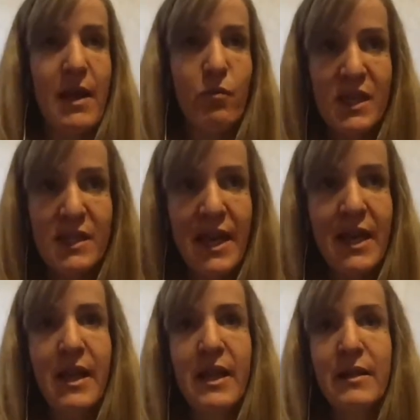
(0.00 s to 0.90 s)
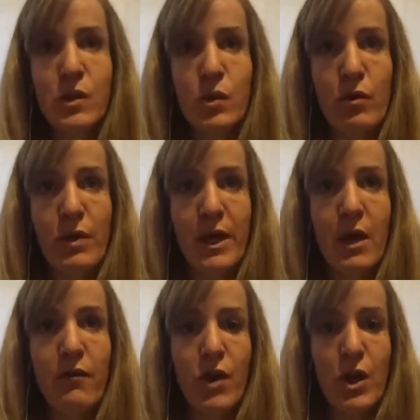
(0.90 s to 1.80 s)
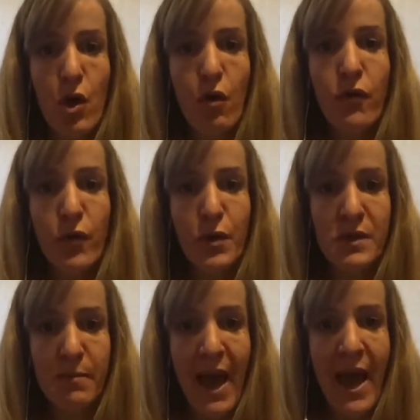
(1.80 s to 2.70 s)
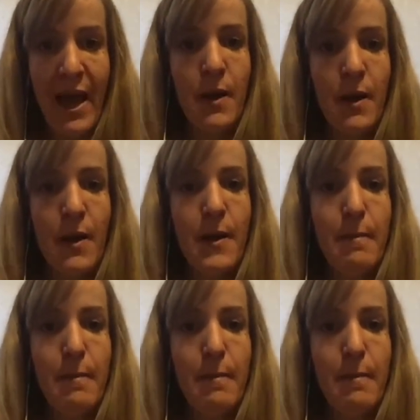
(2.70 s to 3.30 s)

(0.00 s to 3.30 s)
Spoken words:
And we say in eating disorder recovery, no food is bad